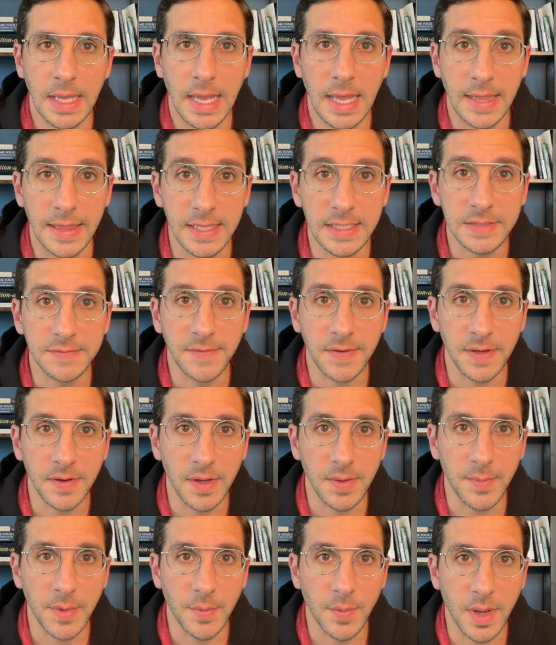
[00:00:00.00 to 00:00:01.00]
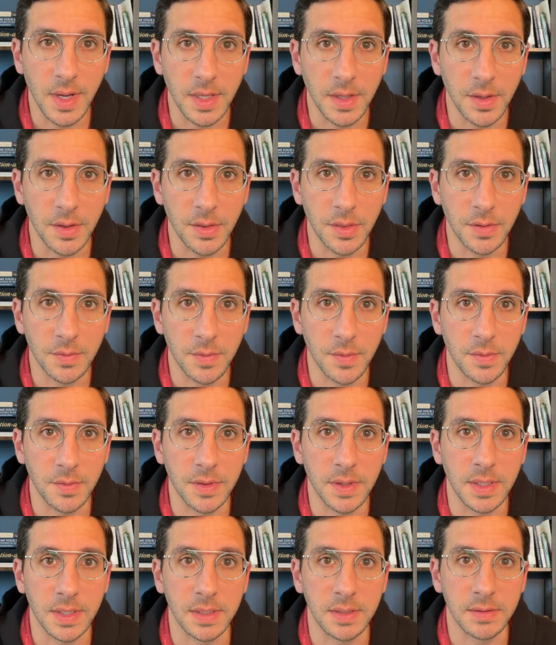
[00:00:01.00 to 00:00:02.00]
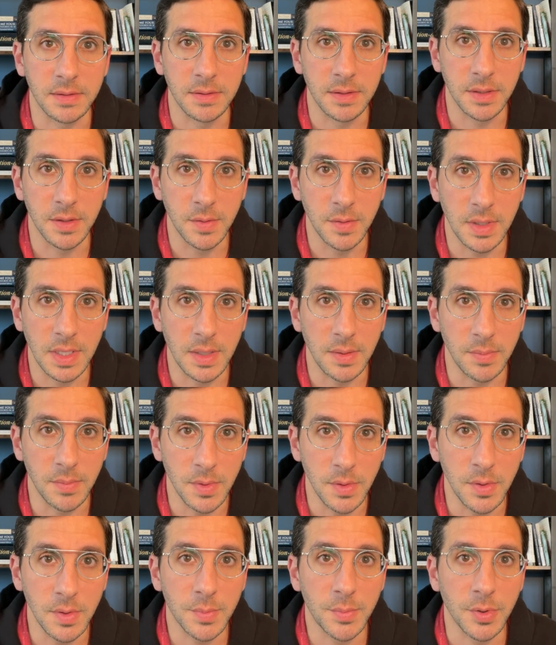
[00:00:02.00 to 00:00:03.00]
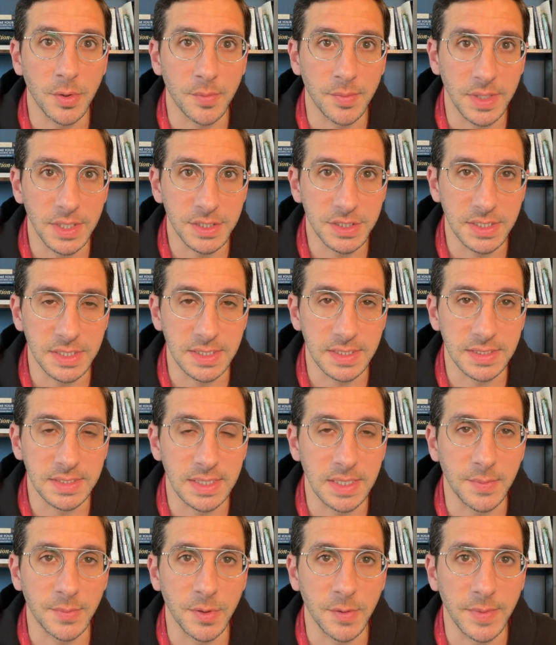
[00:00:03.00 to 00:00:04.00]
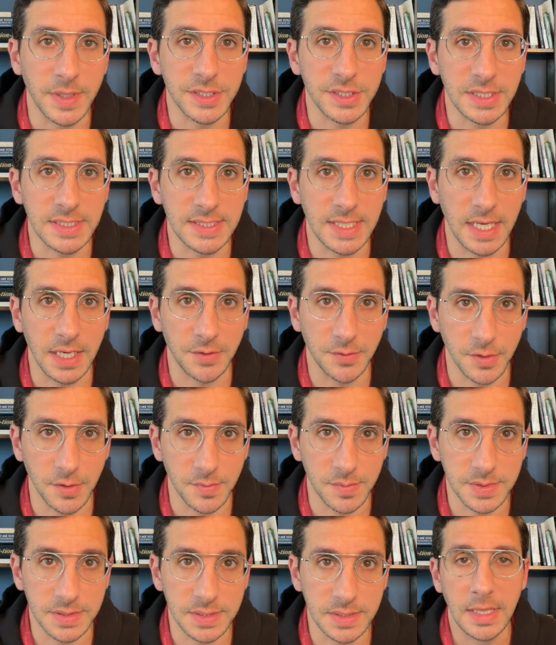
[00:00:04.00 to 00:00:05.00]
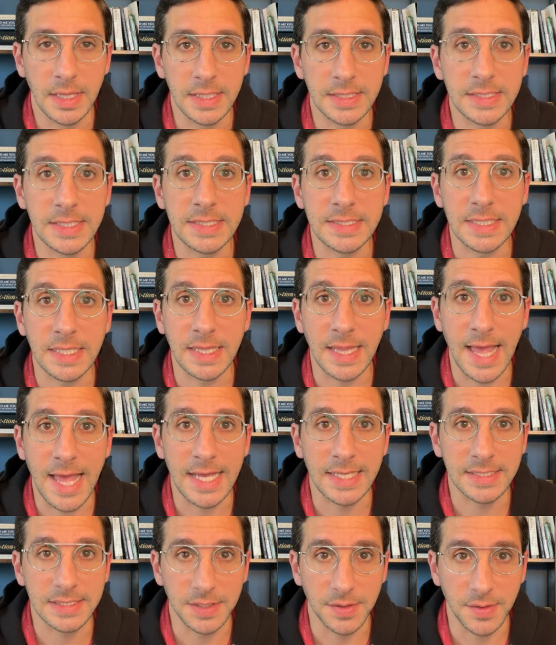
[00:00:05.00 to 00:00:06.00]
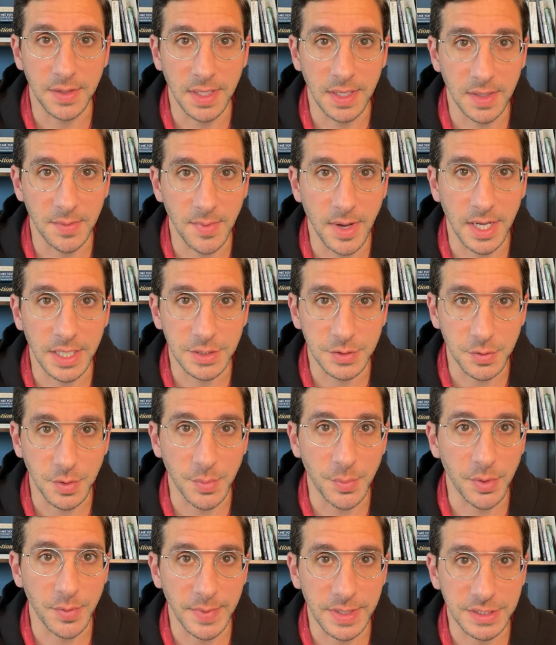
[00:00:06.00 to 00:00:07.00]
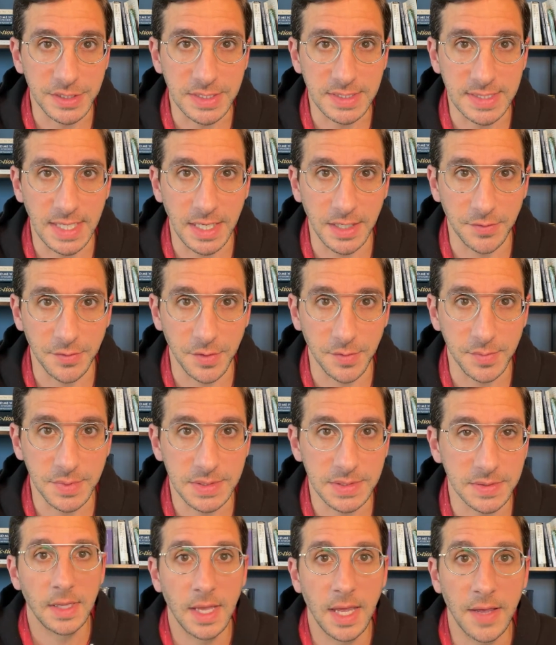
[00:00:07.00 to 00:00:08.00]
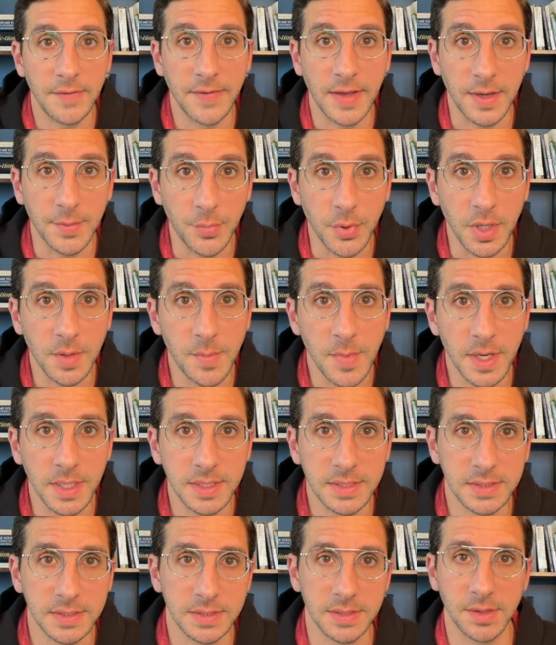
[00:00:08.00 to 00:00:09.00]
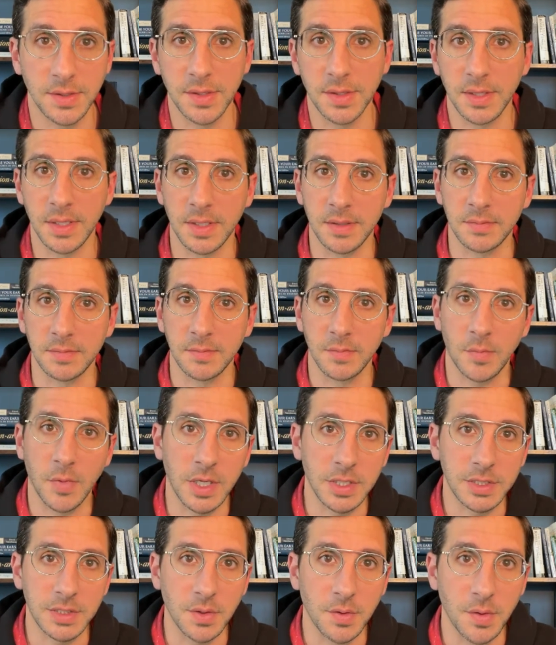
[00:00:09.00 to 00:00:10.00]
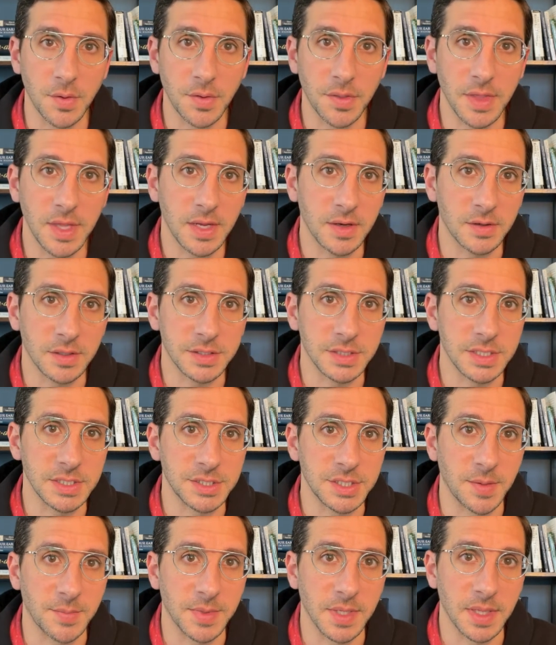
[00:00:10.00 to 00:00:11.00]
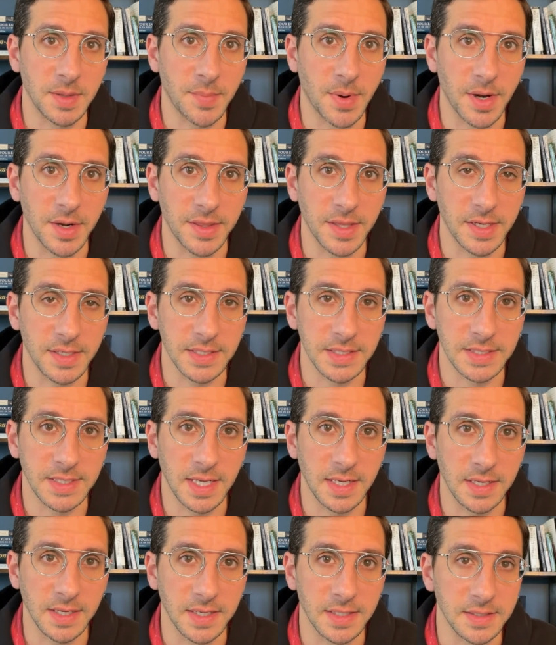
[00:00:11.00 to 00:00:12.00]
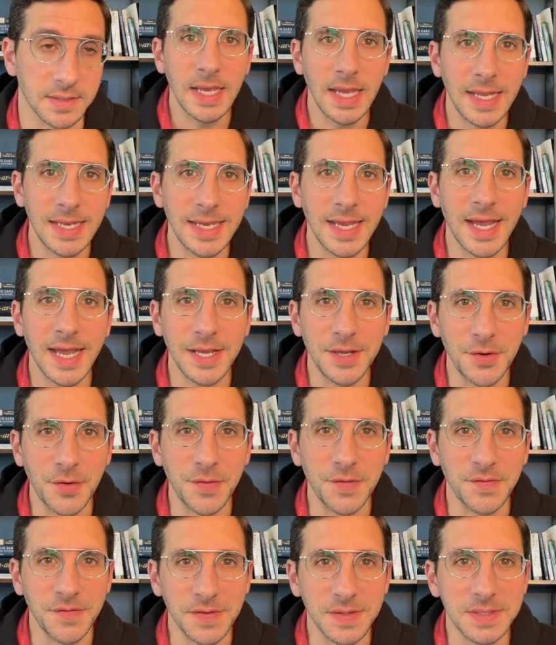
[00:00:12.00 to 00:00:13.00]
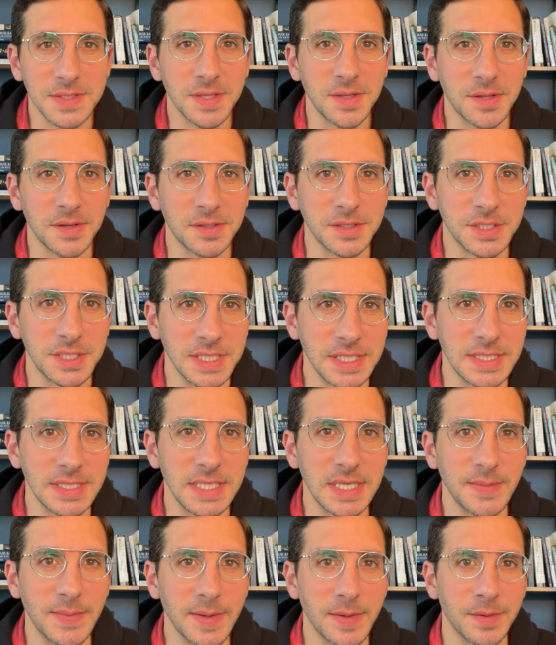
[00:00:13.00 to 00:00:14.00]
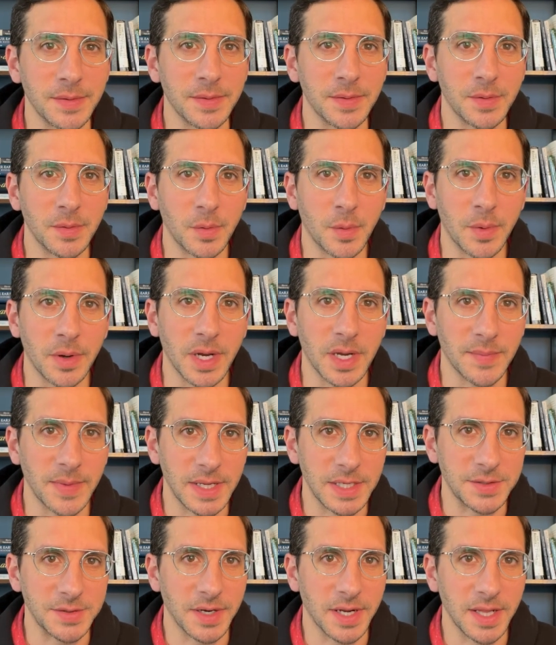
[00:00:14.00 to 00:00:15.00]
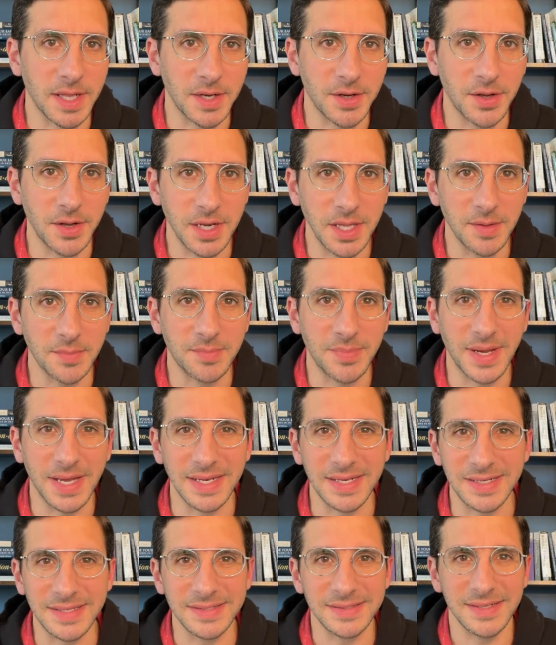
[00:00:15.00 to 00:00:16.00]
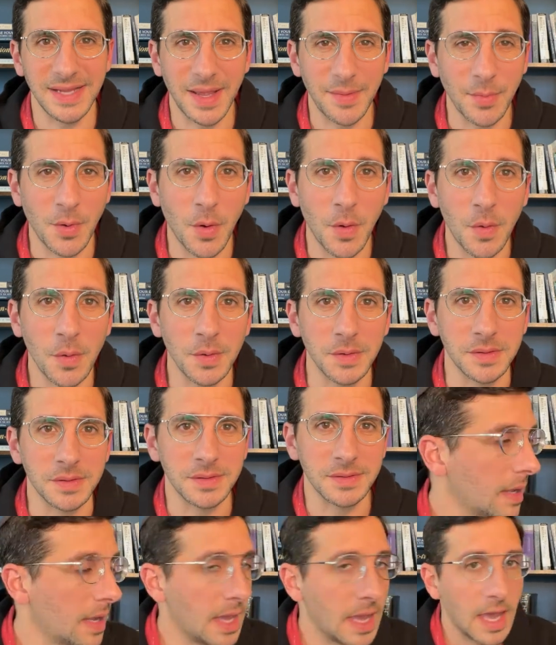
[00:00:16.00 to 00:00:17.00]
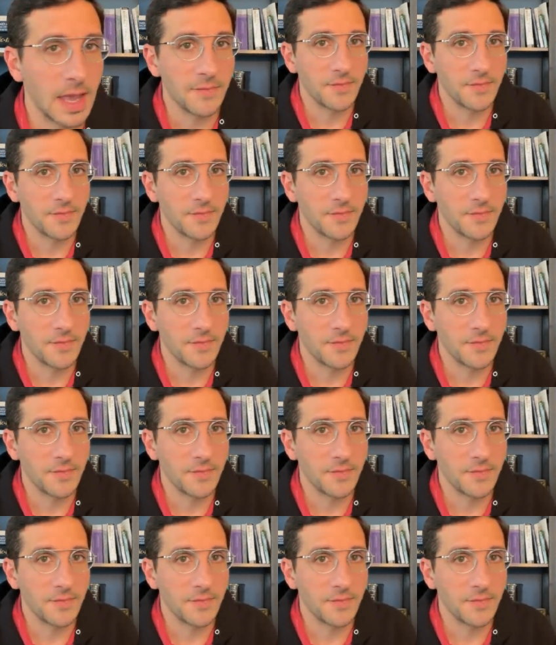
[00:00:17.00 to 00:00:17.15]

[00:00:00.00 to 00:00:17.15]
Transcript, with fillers: In this video, I'm going to walk you through the unit mute permissions in permission set groups. This is the last unit in the module permission set groups. I've added bookmarks so you can watch the whole thing or just jump to the part that you're stuck on. And yeah, I know it feels a little cheesy to be wearing my Trailhead hoodie, but I'm cold. I